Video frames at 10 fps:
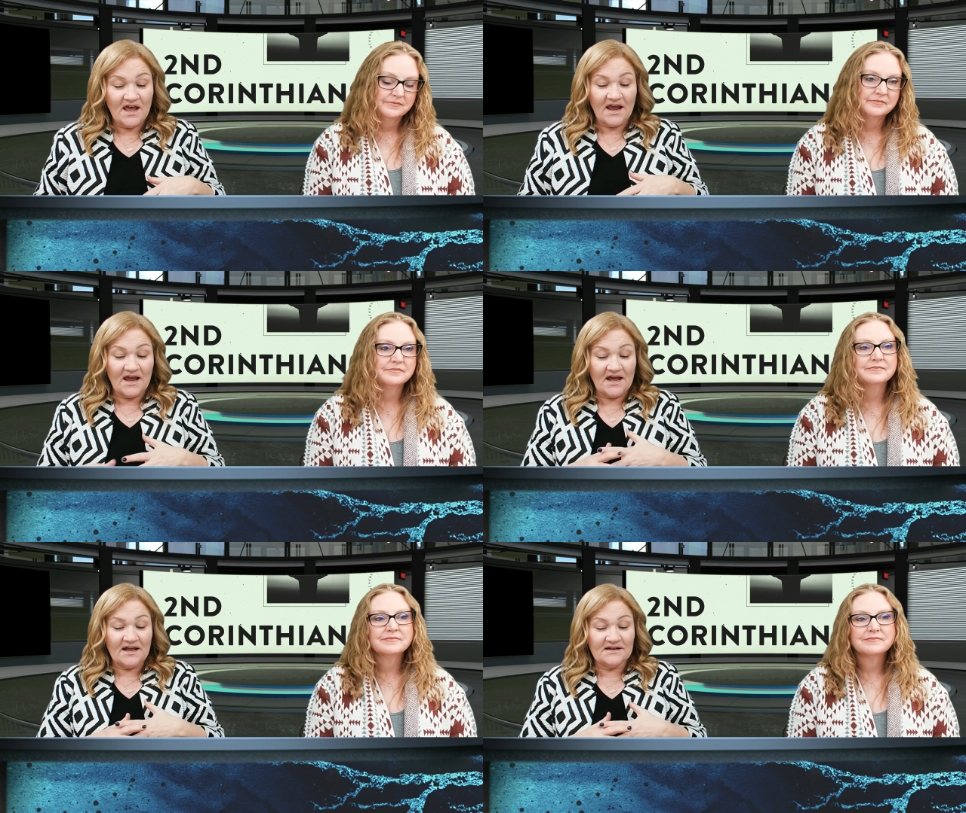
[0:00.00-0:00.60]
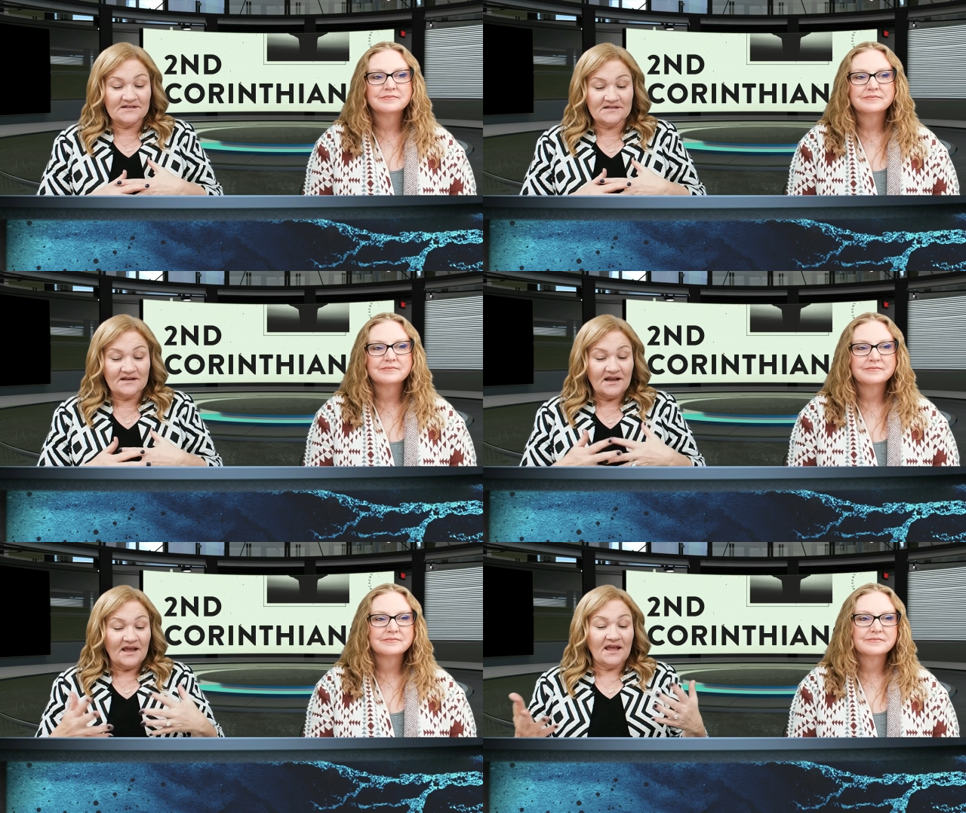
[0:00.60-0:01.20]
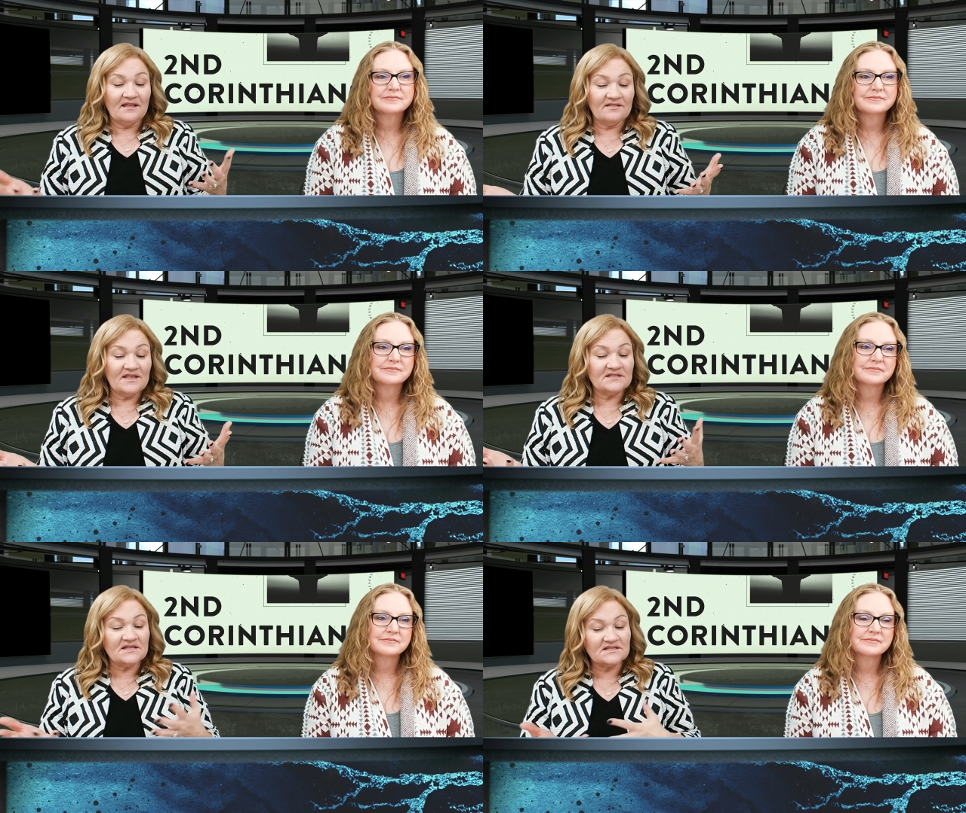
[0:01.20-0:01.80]
Speaker 1: and
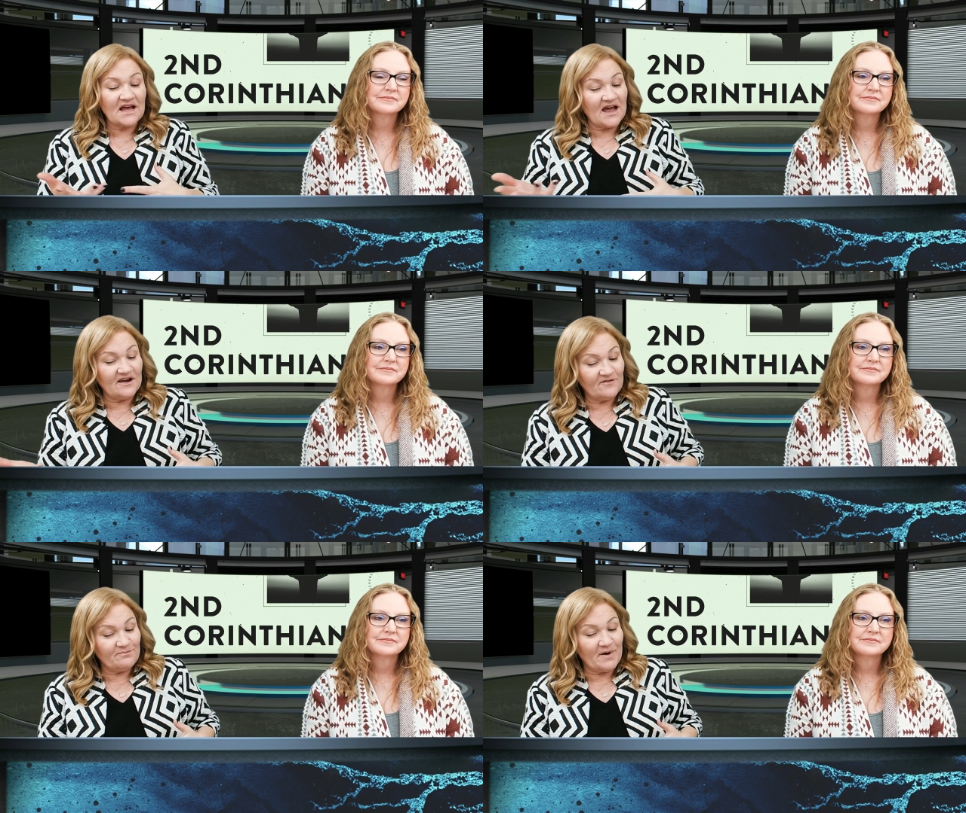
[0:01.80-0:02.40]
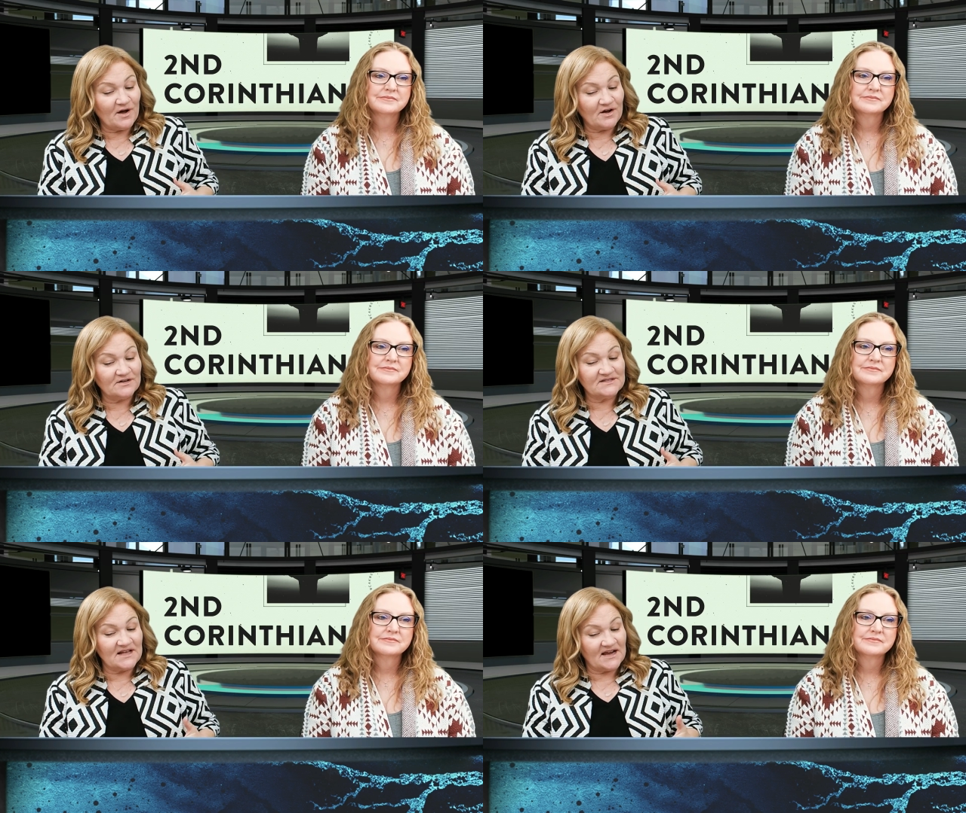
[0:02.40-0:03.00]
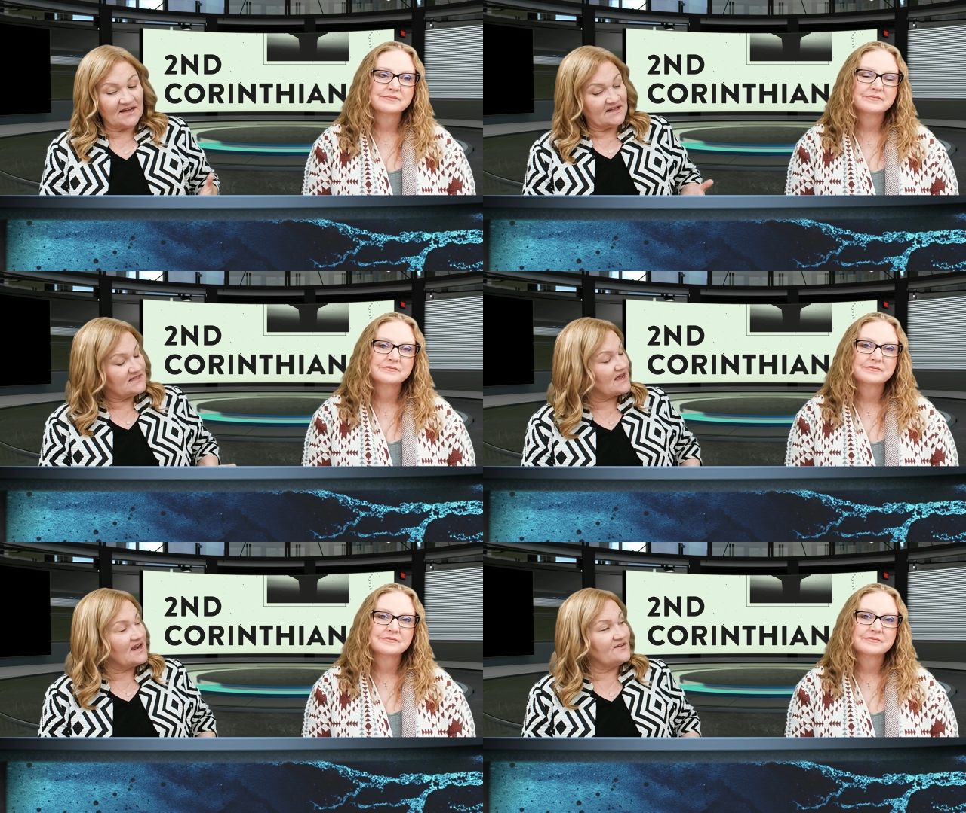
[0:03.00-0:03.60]
this is kind of Paul's like it's
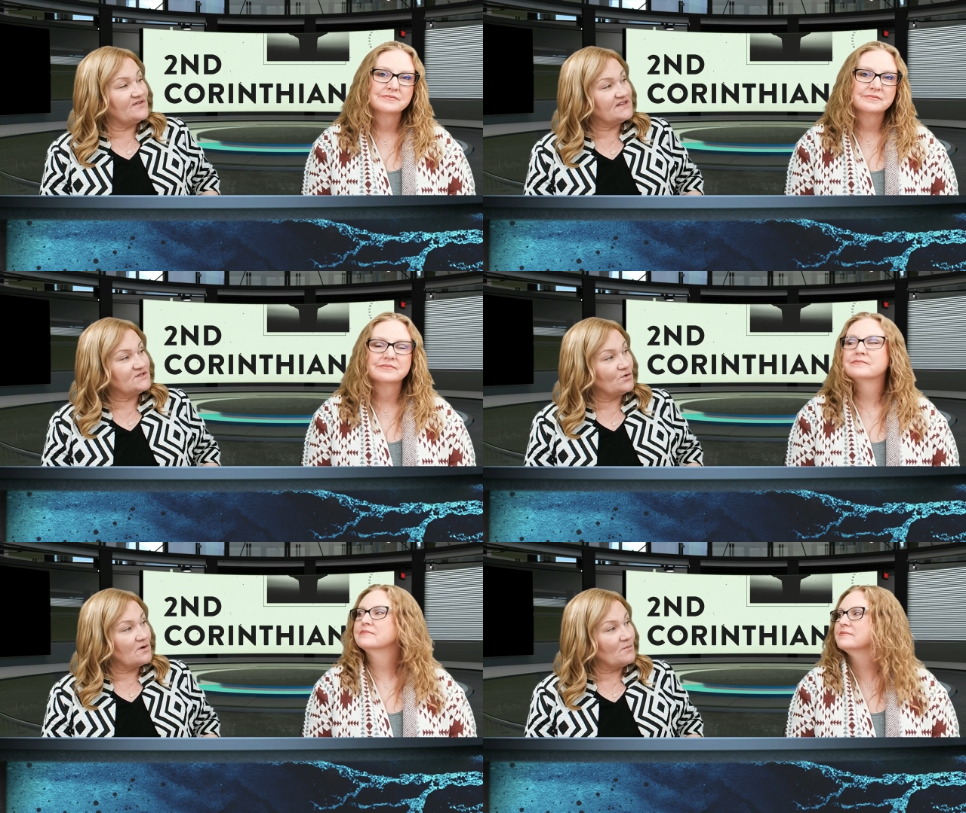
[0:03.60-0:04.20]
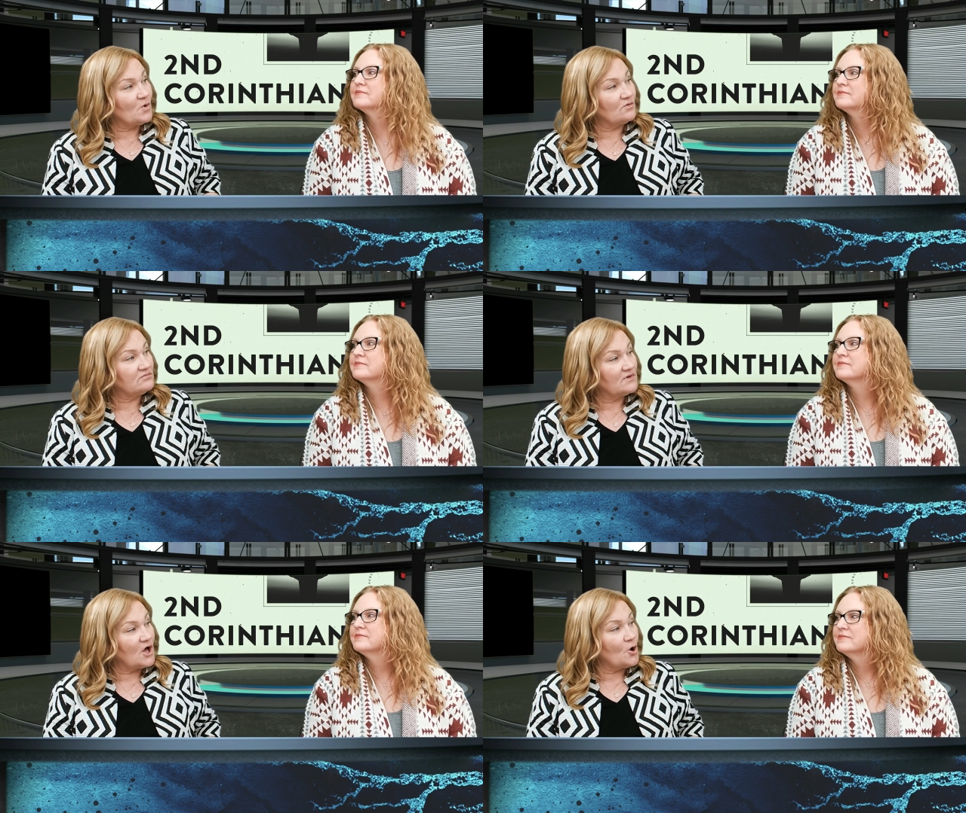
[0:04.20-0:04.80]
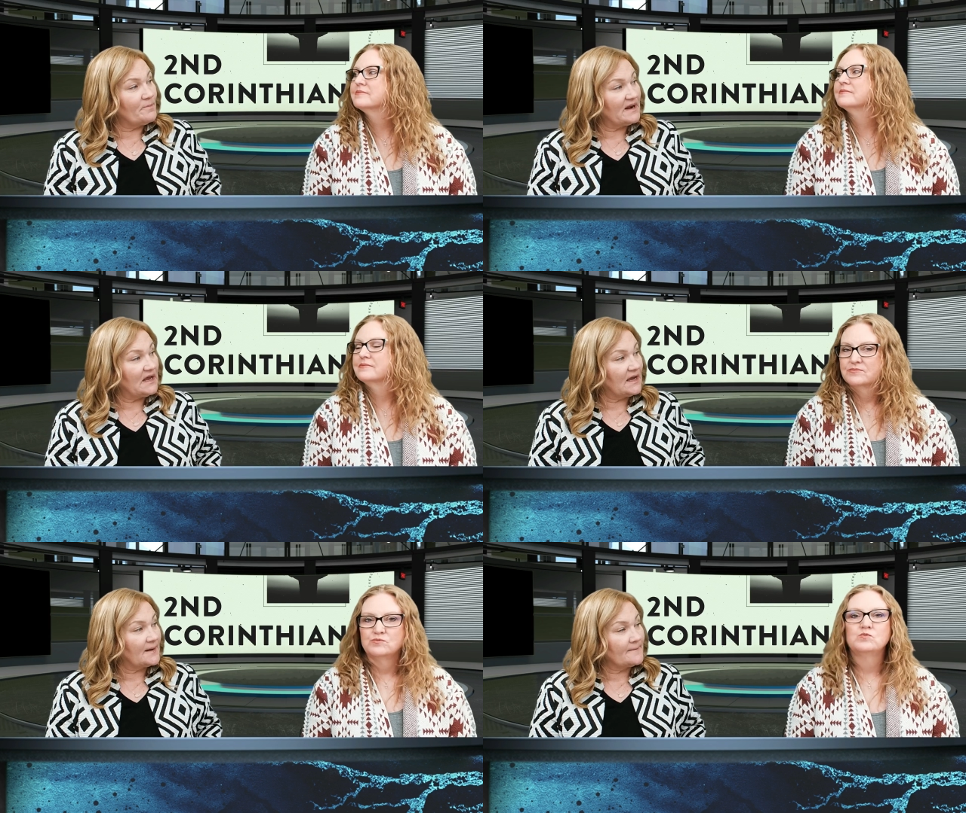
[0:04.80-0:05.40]
kind of his normal
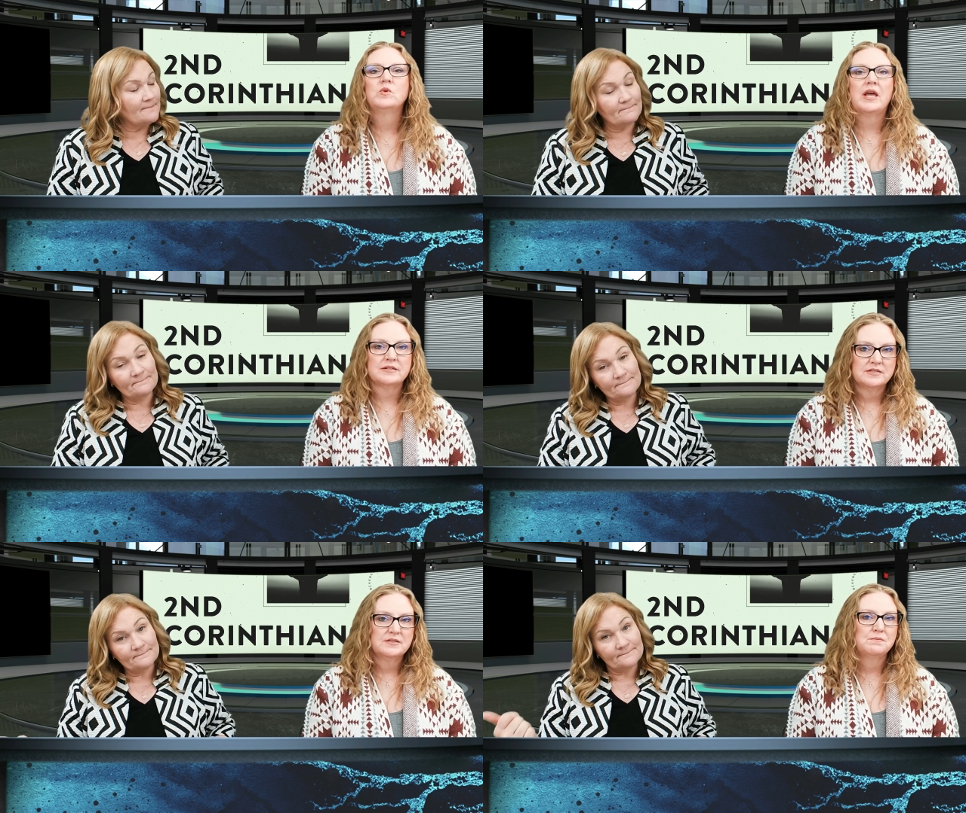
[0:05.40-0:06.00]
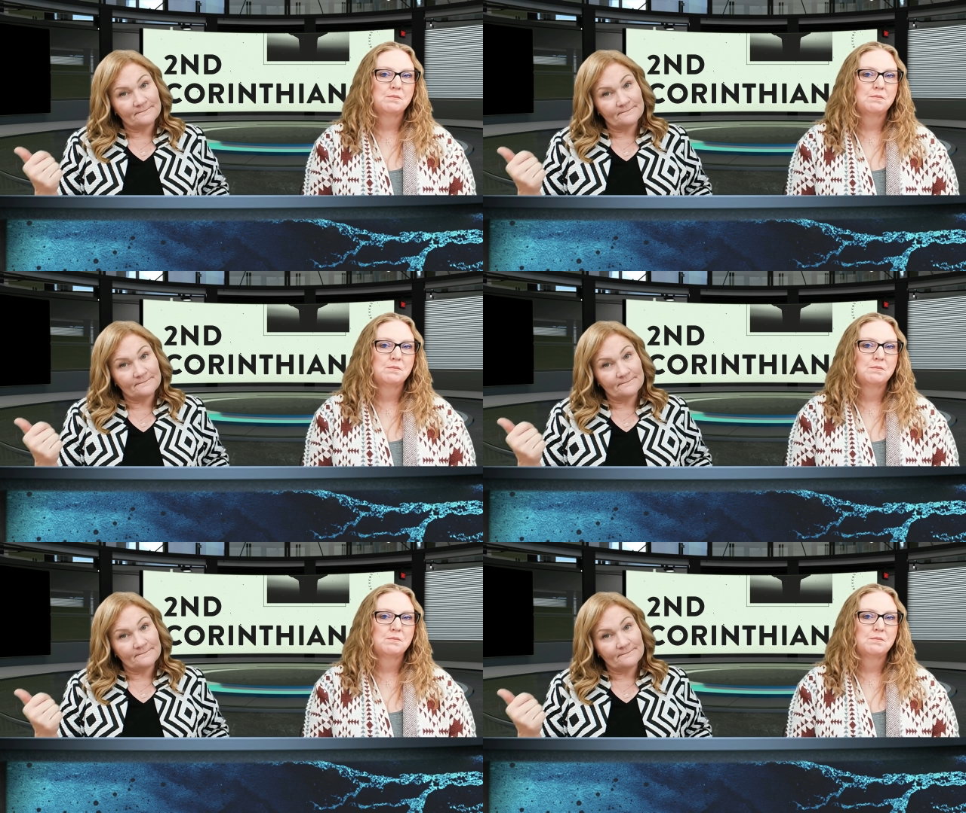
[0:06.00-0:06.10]
opening. Yes.